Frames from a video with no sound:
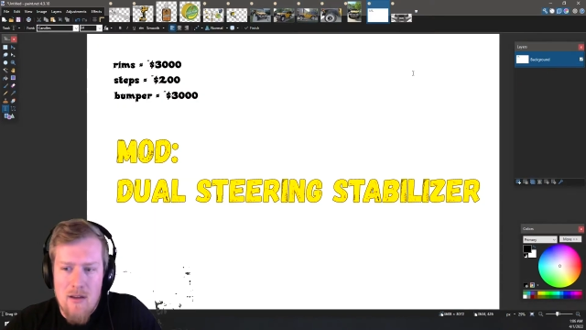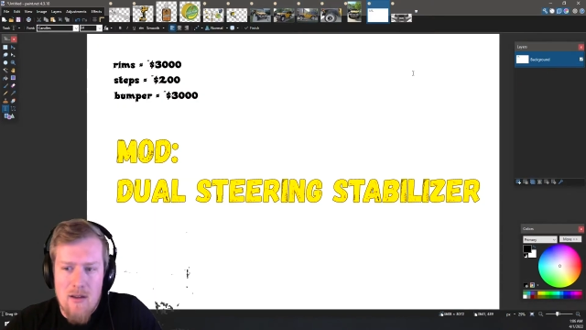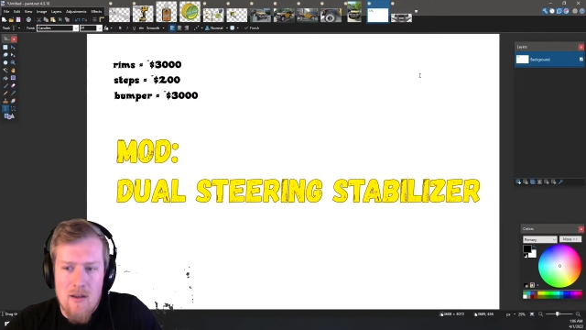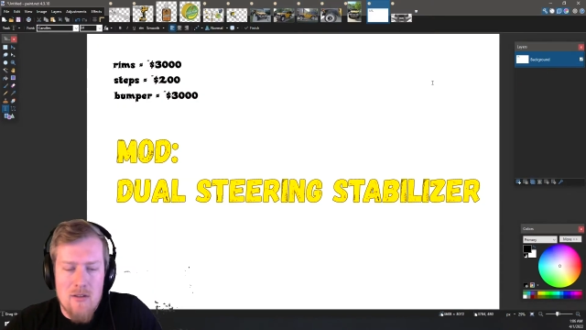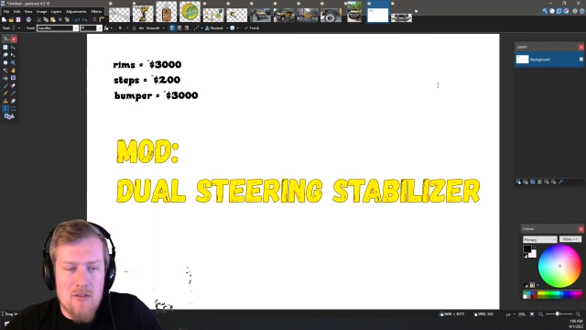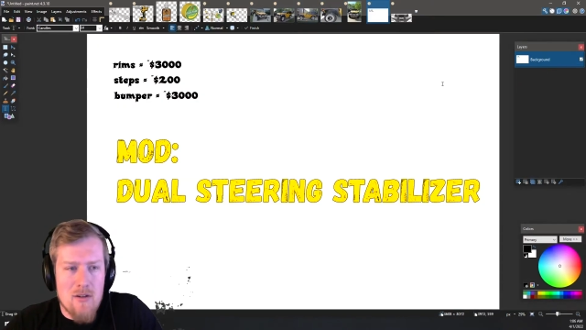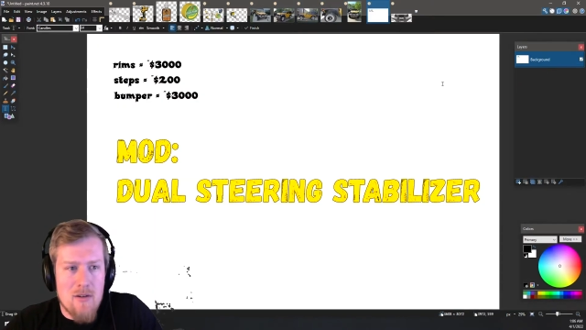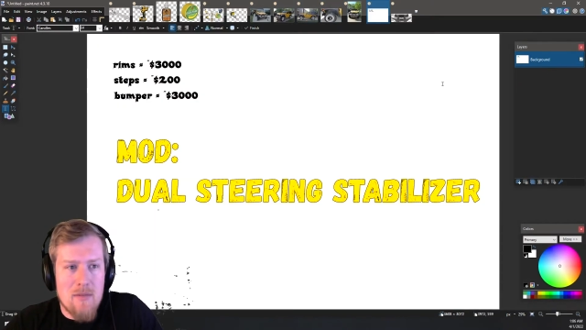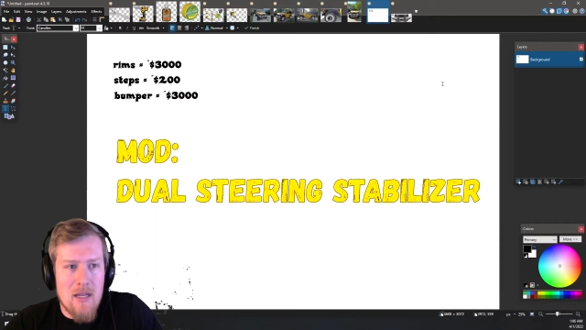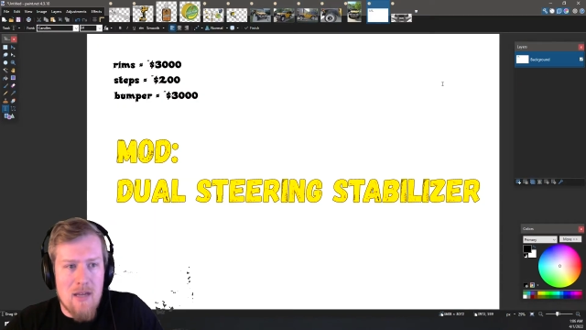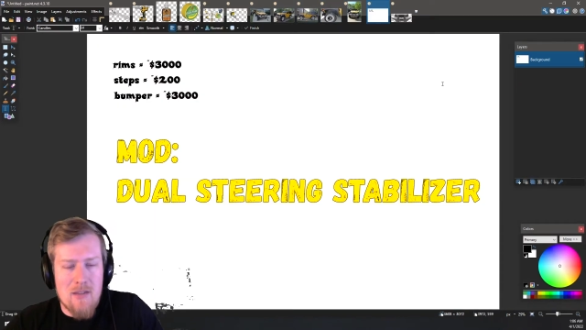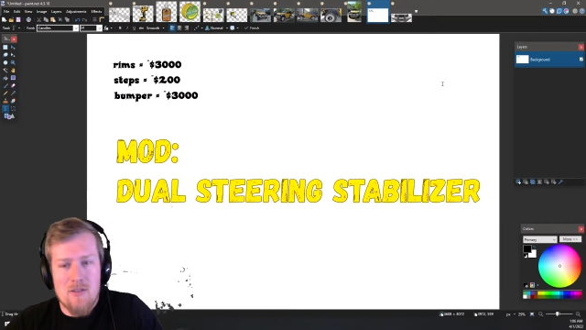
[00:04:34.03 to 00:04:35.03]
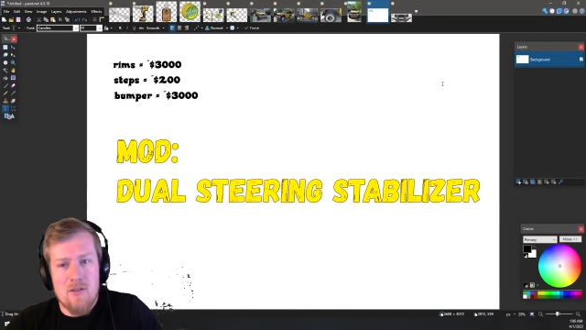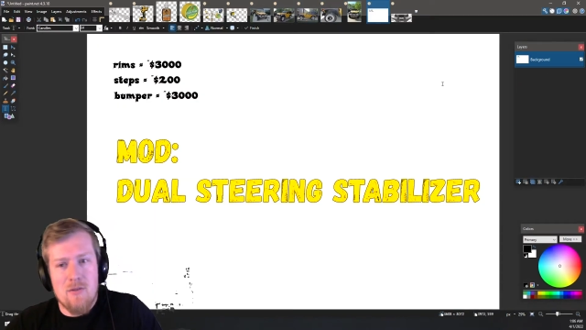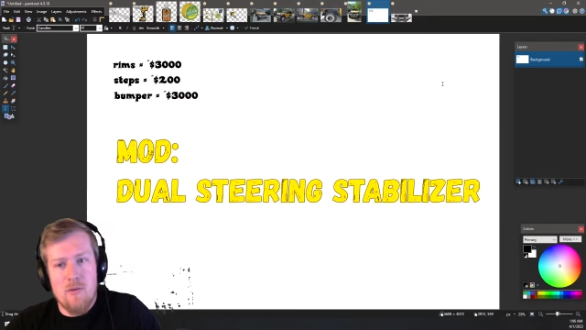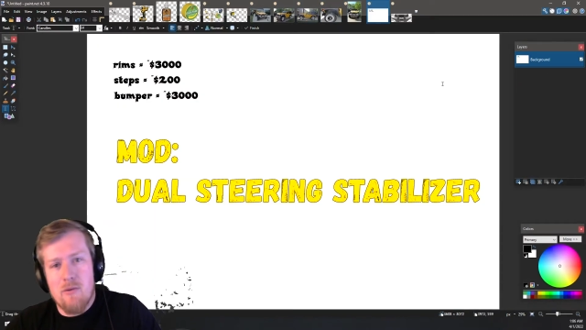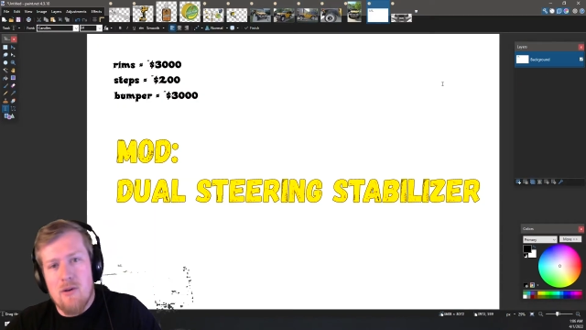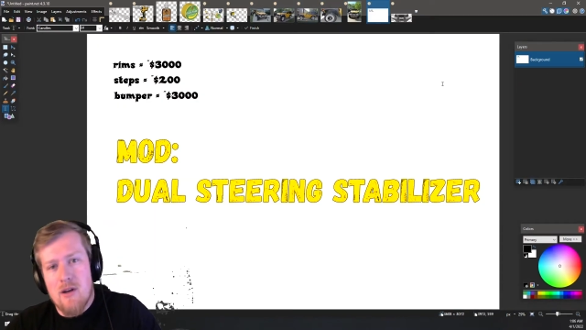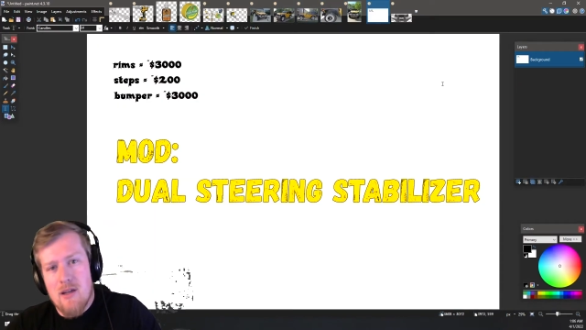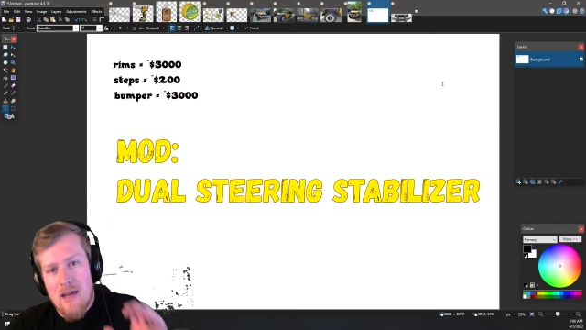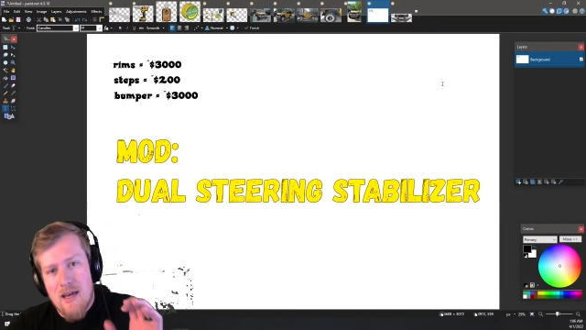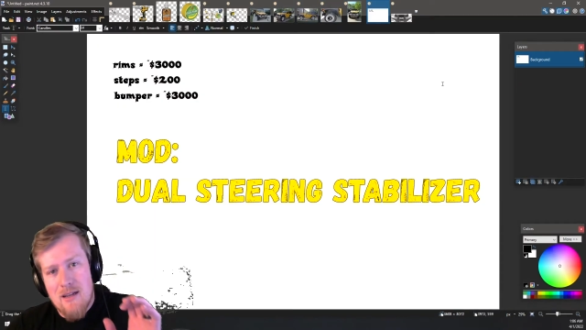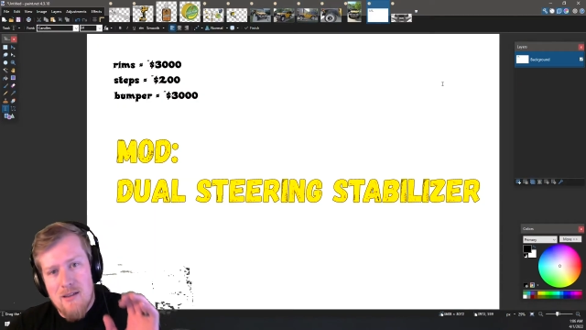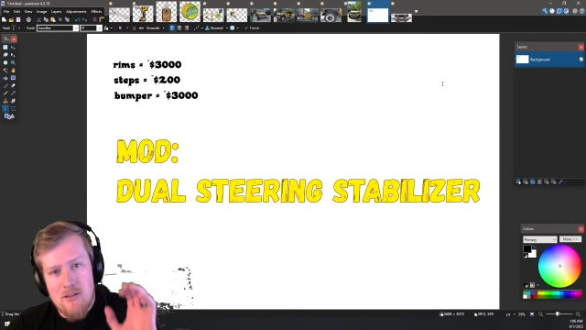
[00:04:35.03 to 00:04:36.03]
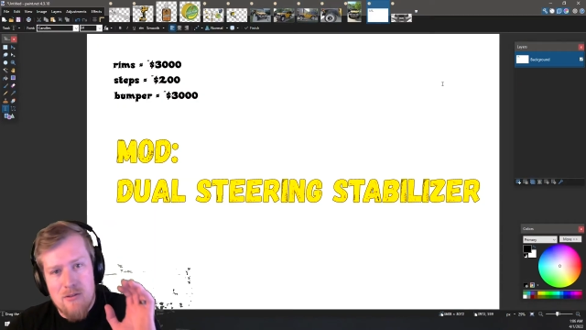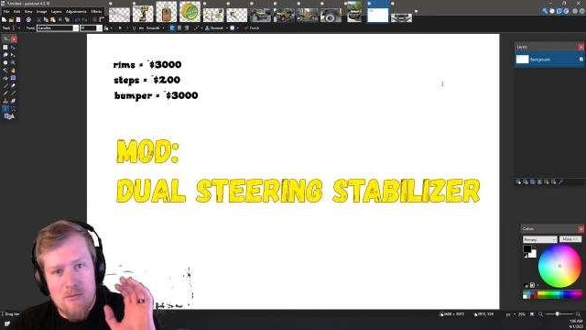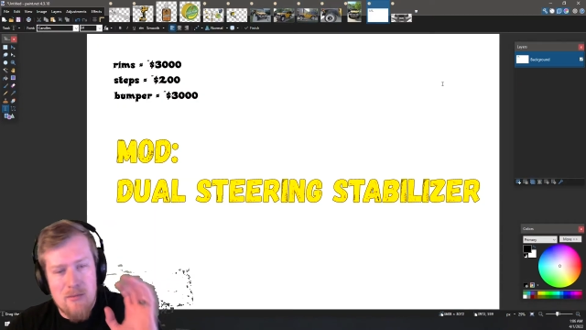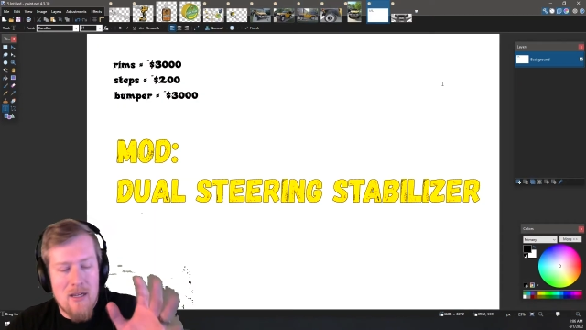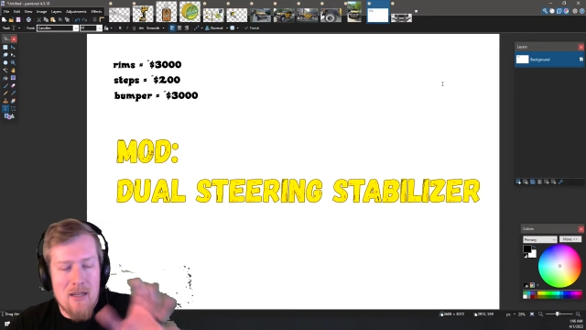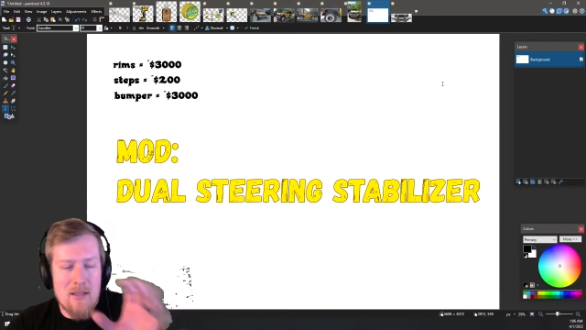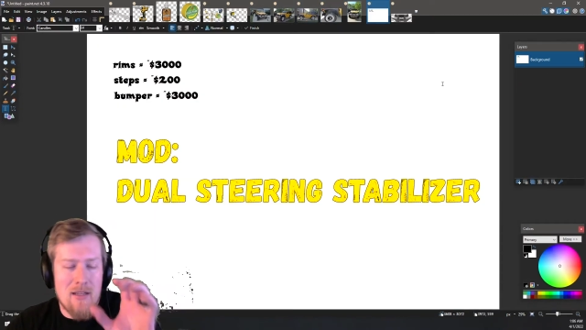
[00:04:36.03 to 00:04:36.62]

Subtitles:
So up next, we want to add a little mod